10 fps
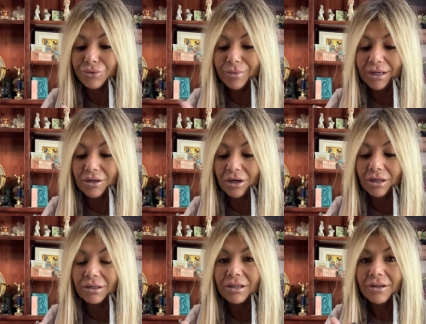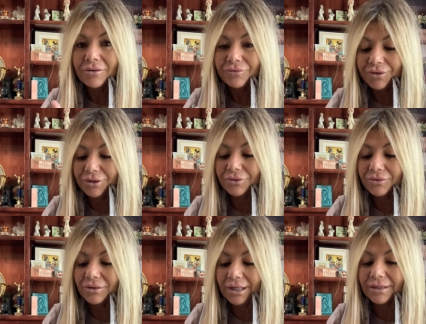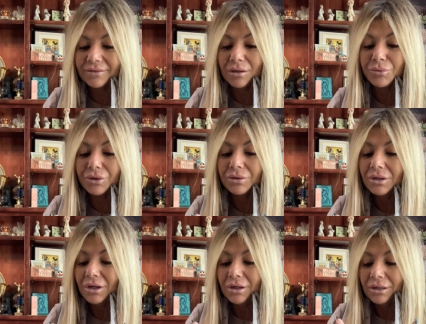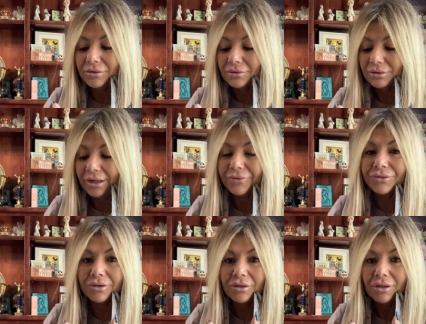My gut feels like someone left.